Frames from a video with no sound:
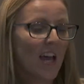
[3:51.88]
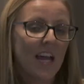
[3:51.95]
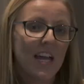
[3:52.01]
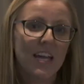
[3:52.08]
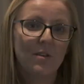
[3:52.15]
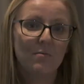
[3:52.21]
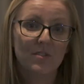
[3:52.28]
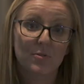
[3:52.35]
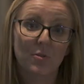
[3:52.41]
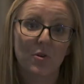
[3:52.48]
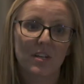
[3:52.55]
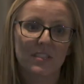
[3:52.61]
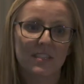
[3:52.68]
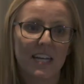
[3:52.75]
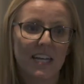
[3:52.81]
He was
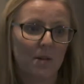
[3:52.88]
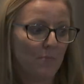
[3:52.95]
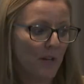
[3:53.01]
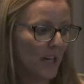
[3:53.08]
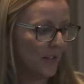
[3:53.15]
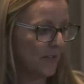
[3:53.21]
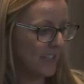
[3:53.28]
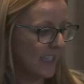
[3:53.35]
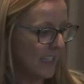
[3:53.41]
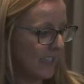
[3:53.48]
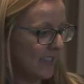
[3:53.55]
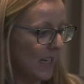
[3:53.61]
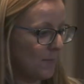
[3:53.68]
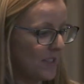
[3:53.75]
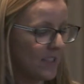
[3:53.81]
required to take a period of
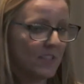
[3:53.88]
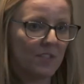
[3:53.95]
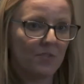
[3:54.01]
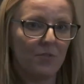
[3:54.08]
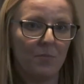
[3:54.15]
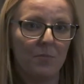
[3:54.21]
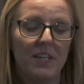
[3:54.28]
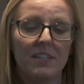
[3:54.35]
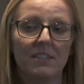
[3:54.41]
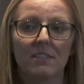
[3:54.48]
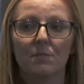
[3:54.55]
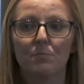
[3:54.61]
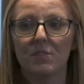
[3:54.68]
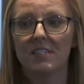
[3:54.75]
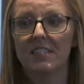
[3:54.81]
sickness absence from
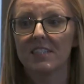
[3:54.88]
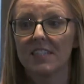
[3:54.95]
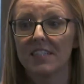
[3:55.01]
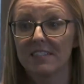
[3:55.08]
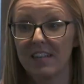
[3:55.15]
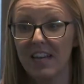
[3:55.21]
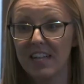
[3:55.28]
his position as a